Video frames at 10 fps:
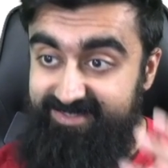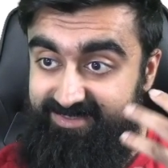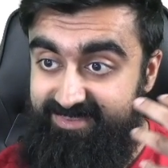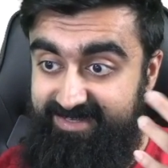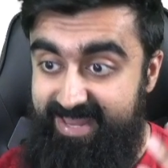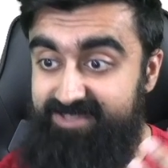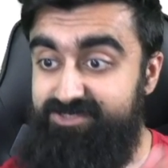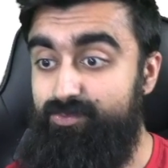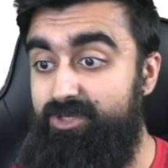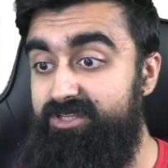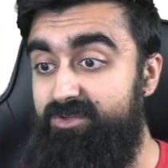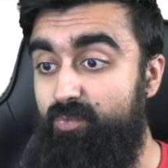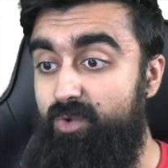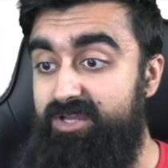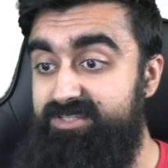The next one
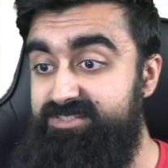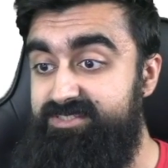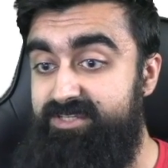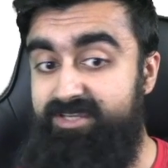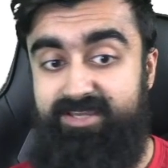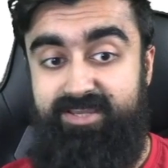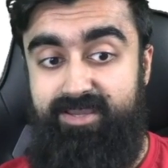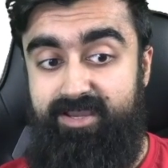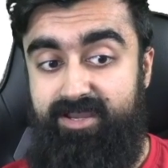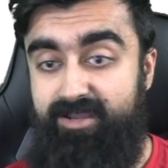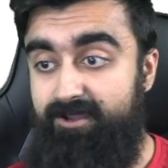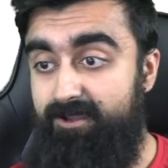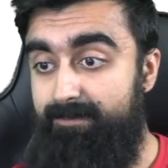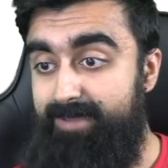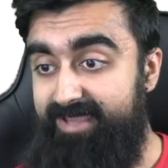was
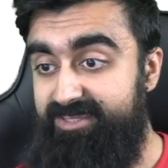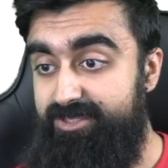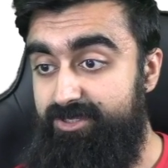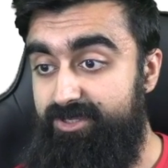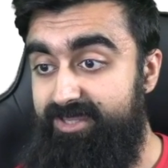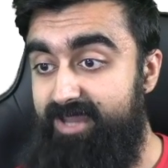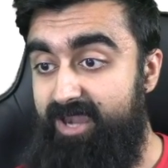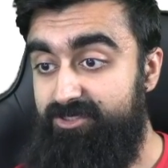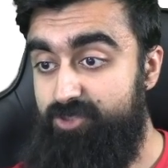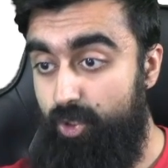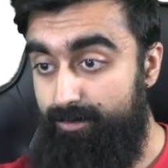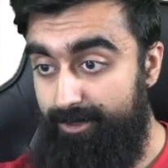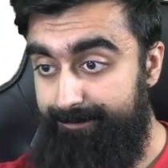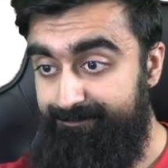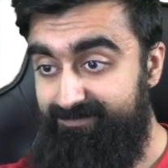back here in
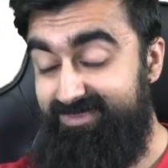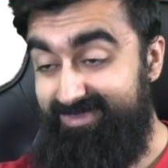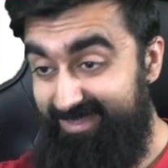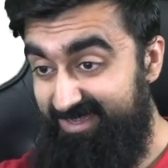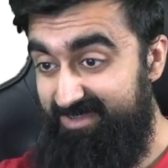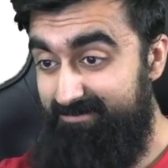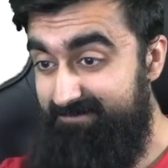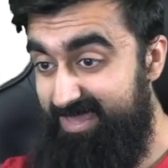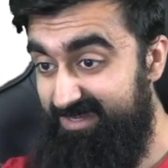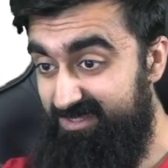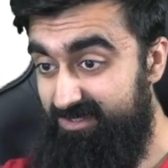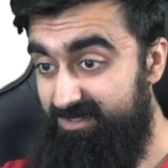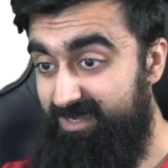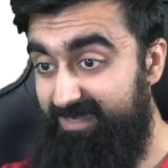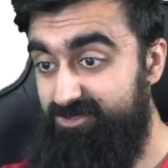October.
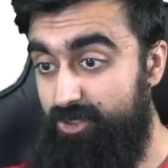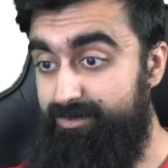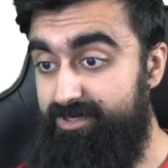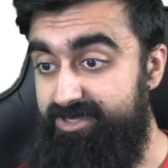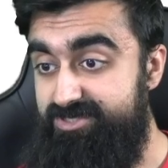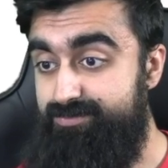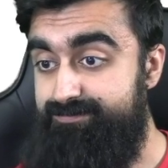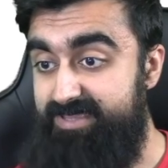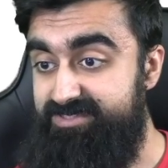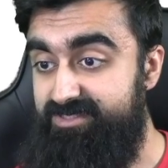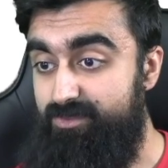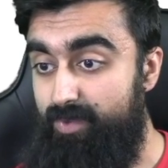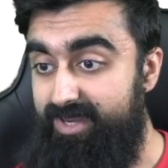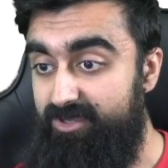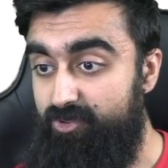Mid-October is basically
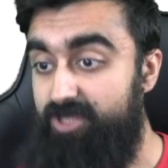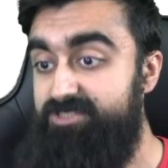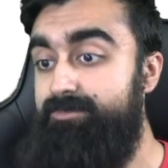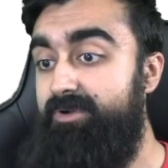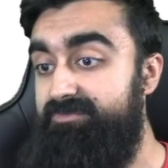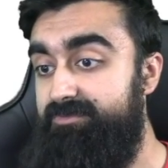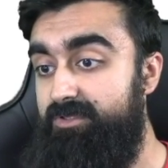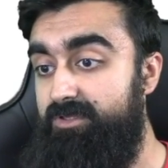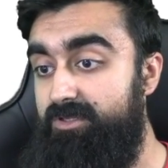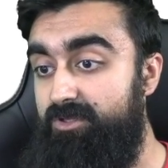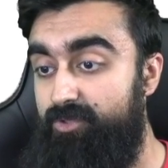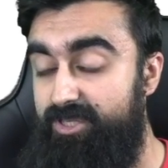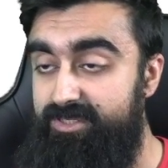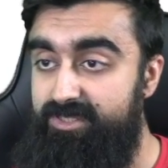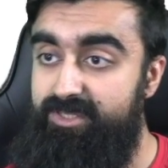when it crossed above.
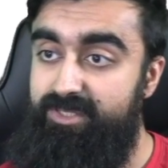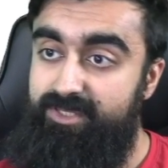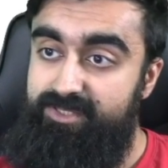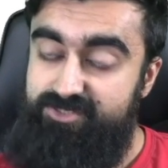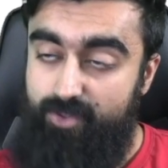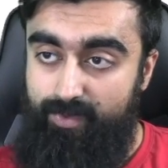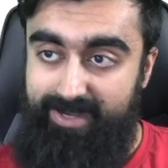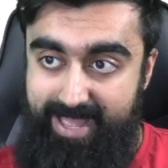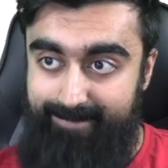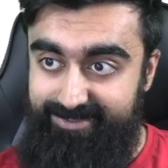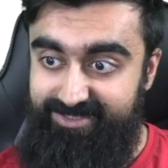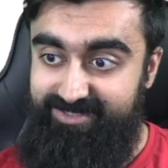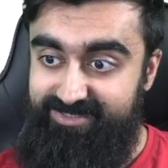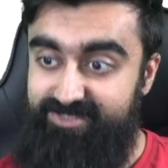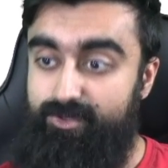Okay, so what
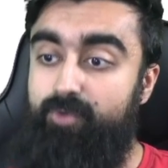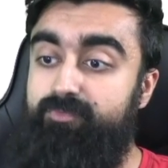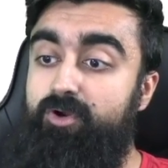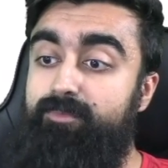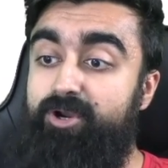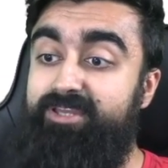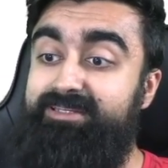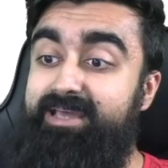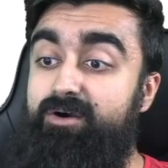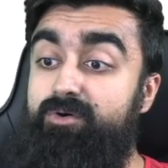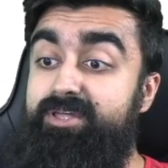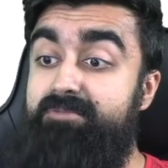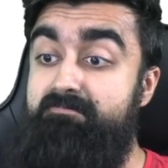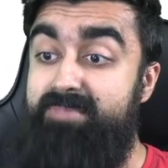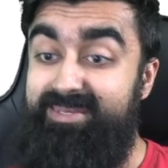happened to the overall market now
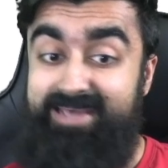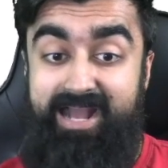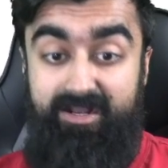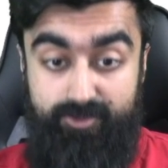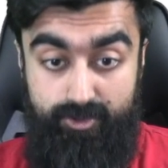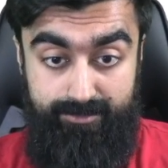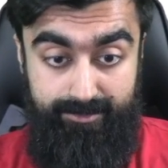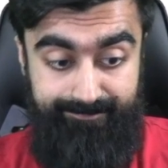in mid-October?